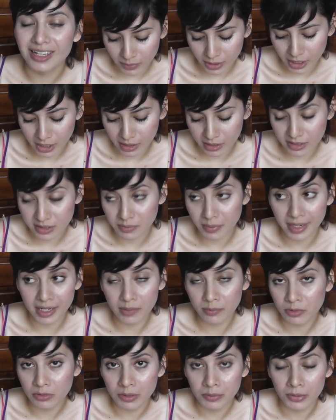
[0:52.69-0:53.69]
because my
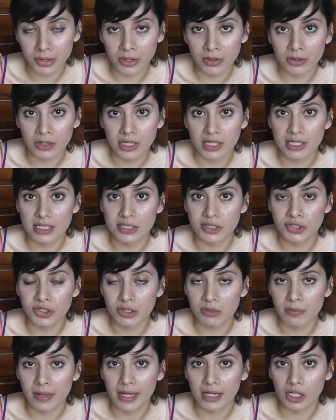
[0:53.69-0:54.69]
number one priority is
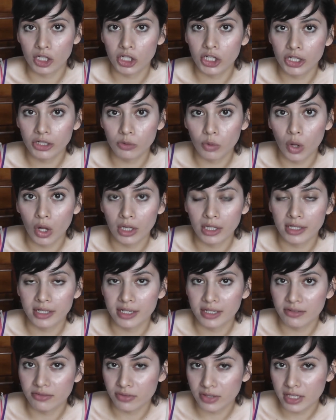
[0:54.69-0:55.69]
to make good
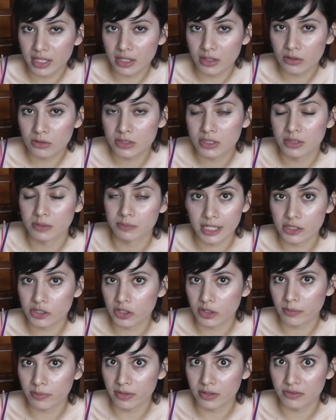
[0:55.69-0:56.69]
quality videos in
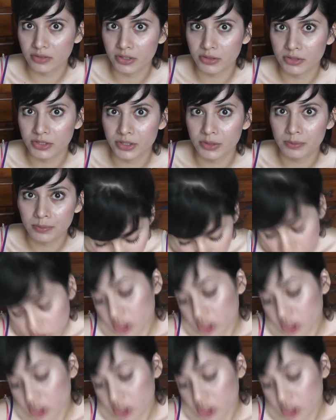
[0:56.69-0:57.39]
terms of YouTube.